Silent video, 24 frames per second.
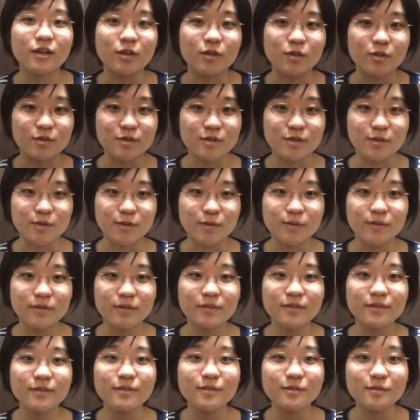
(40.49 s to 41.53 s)
Also,
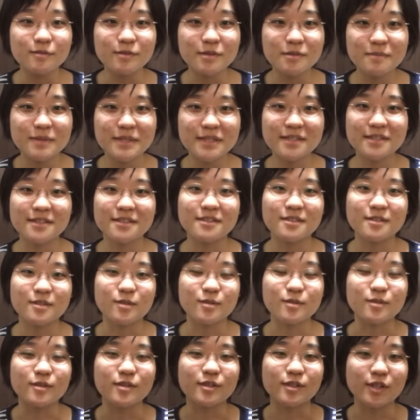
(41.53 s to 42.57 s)
we visit
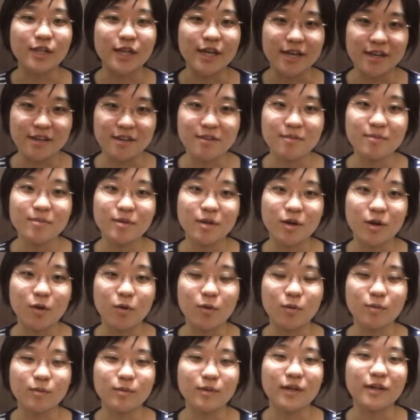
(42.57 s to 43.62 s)
the grave
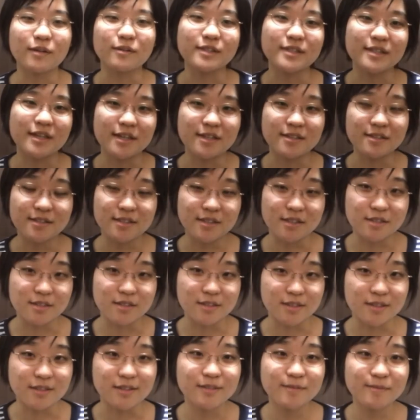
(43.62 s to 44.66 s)
of our ancestor.